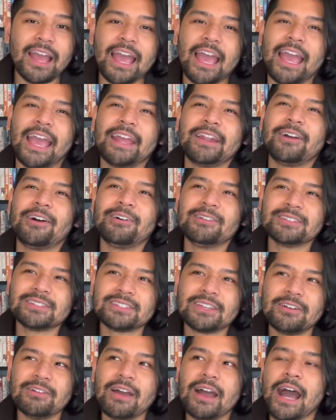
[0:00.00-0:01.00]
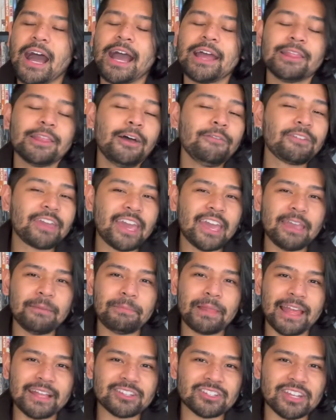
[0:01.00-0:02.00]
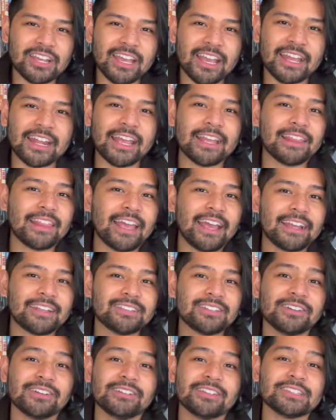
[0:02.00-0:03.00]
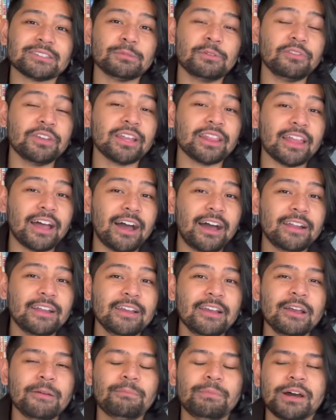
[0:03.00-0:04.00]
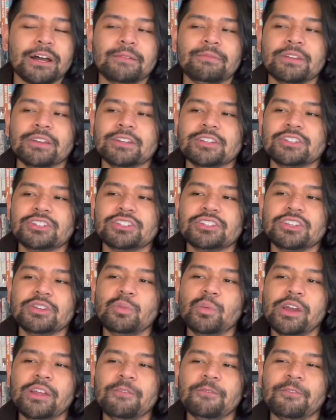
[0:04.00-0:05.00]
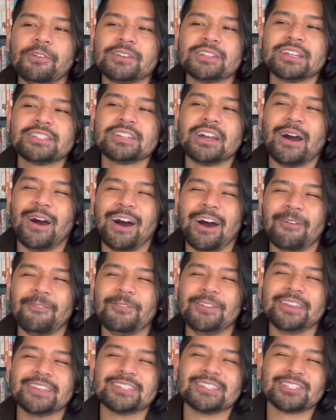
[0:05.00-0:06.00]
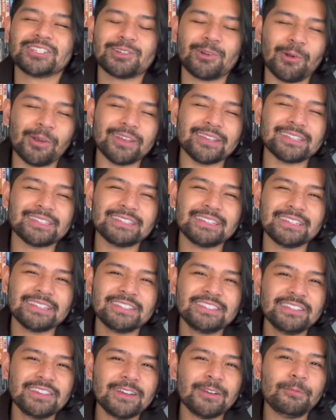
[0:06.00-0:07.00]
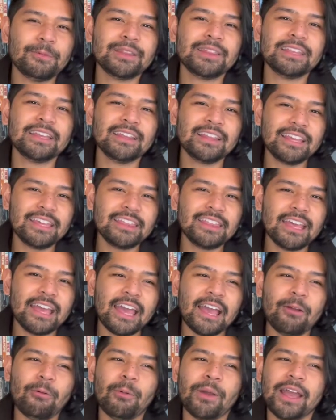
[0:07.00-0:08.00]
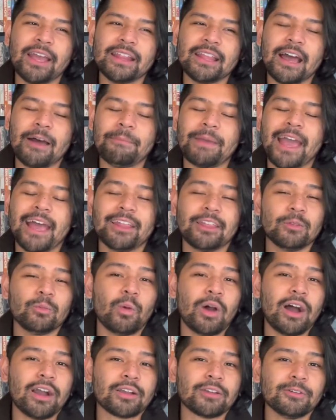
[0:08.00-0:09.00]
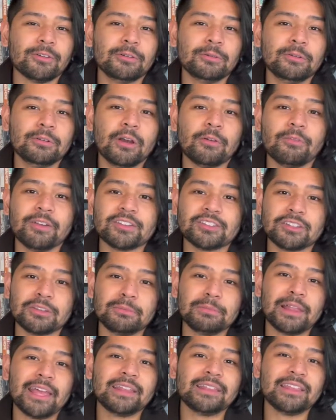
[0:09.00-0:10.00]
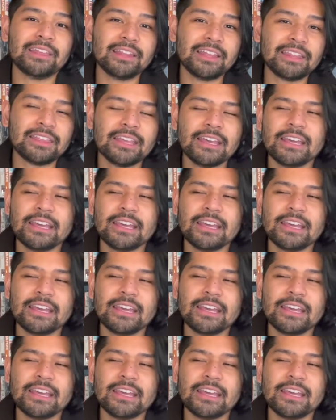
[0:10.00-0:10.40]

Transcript: And also, I love Cate Blanchett, and I liked her in this movie a lot, but she went for such obvious choices with Lilith when Helen Walker, who originally played Lilith,